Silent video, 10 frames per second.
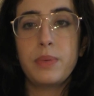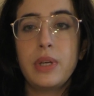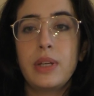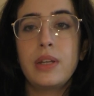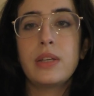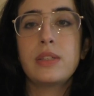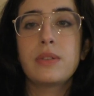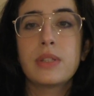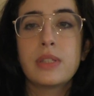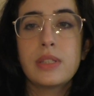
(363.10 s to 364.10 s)
one, as you
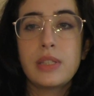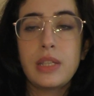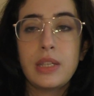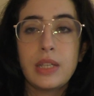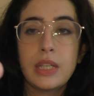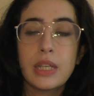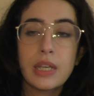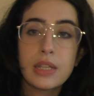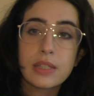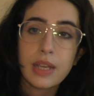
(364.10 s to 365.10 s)
can see,
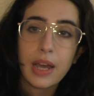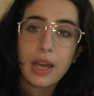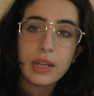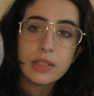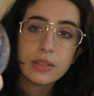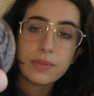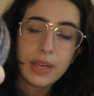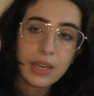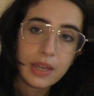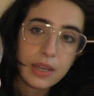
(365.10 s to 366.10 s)
is kind of
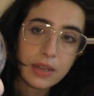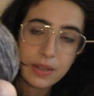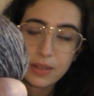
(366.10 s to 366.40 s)
it's